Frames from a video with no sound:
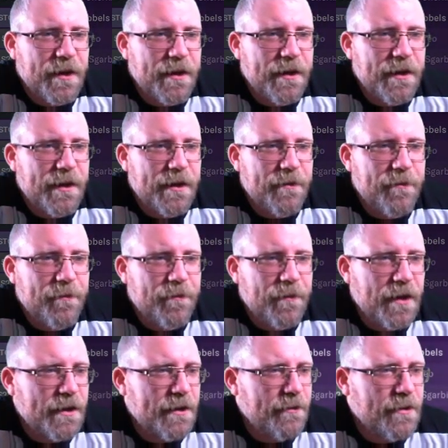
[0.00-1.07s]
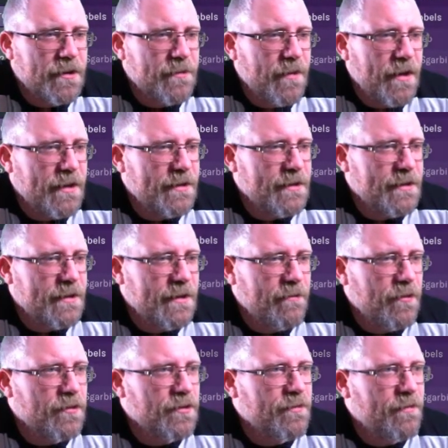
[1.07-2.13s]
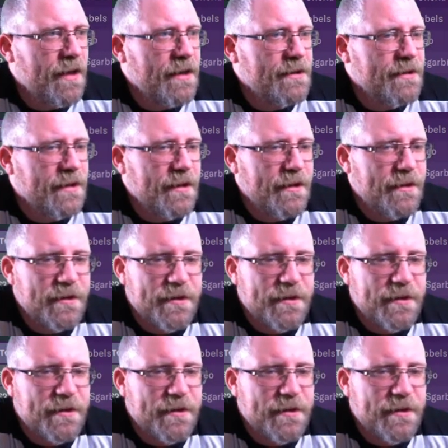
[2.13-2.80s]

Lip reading: I do expect to see much better in the